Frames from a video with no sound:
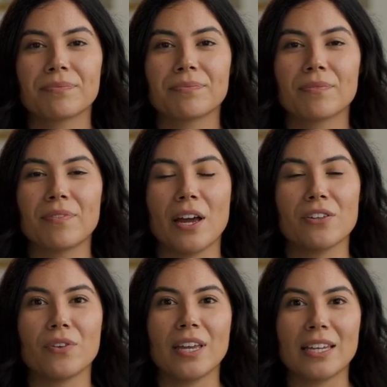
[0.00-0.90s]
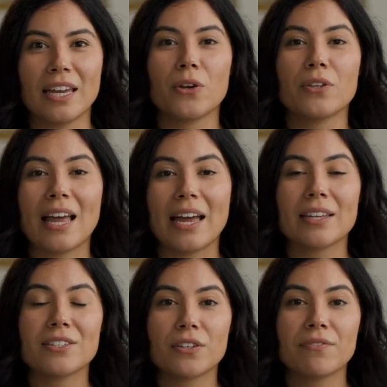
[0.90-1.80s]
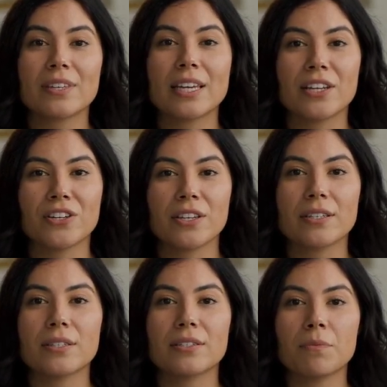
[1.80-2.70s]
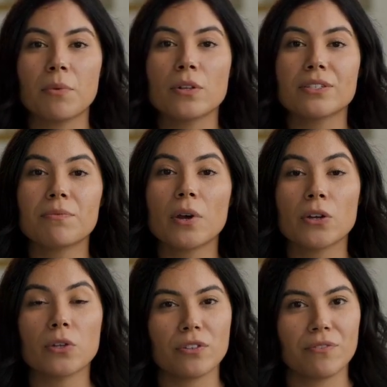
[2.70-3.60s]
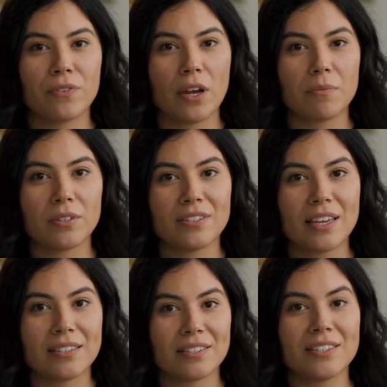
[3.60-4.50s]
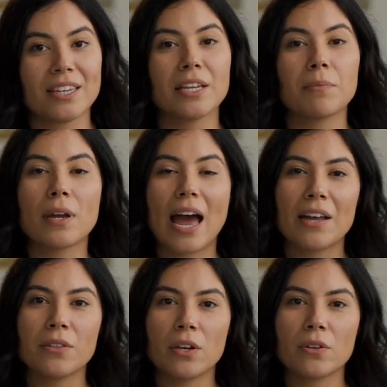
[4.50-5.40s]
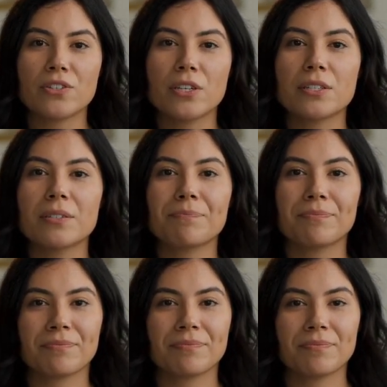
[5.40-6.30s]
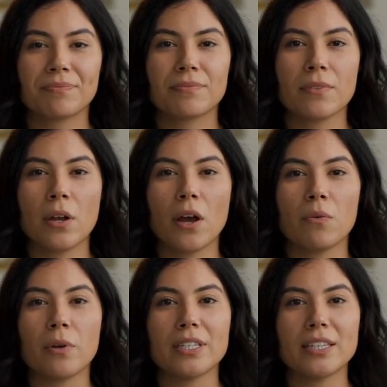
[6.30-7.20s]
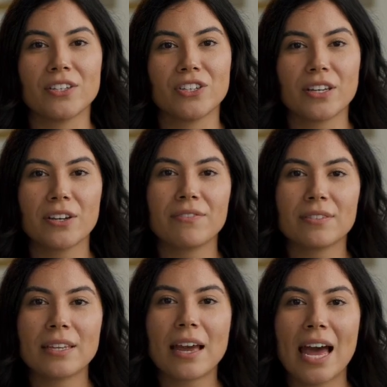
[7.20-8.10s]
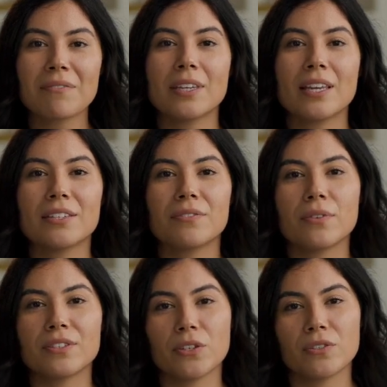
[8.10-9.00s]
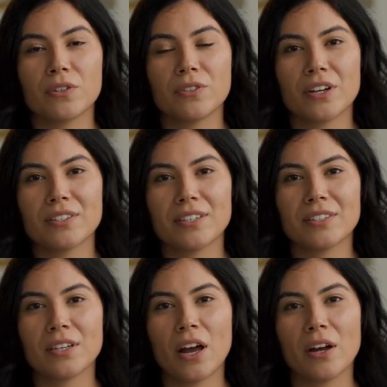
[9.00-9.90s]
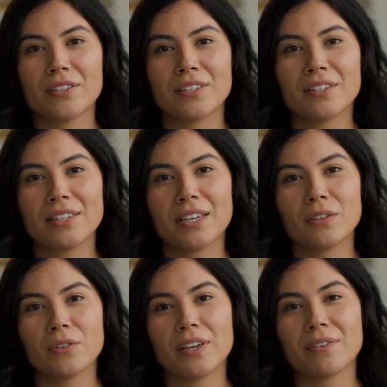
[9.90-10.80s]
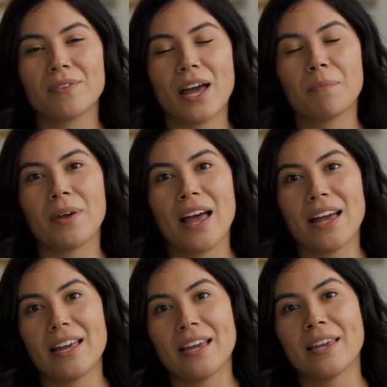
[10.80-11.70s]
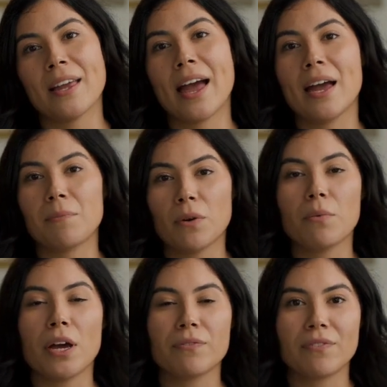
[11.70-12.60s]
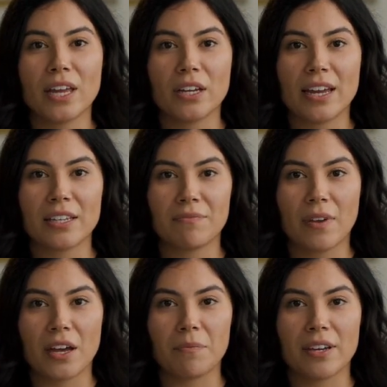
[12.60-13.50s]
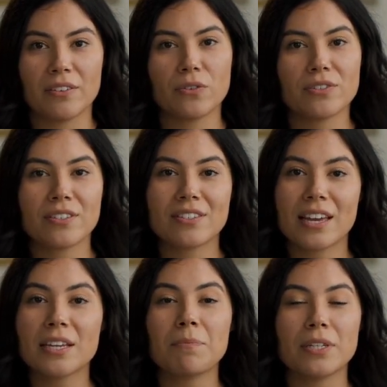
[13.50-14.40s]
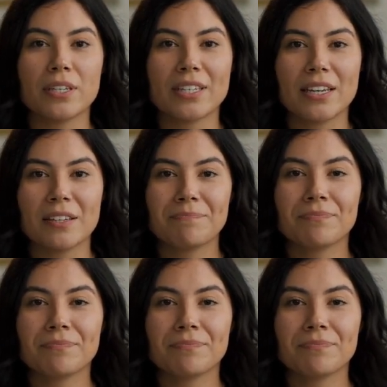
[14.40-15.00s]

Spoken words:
Fair trade and organic certification supports smallholder farmers and sustainable agriculture. All One Initiative advocates for social justice causes including fair pay, animal welfare, and environmental sustainability.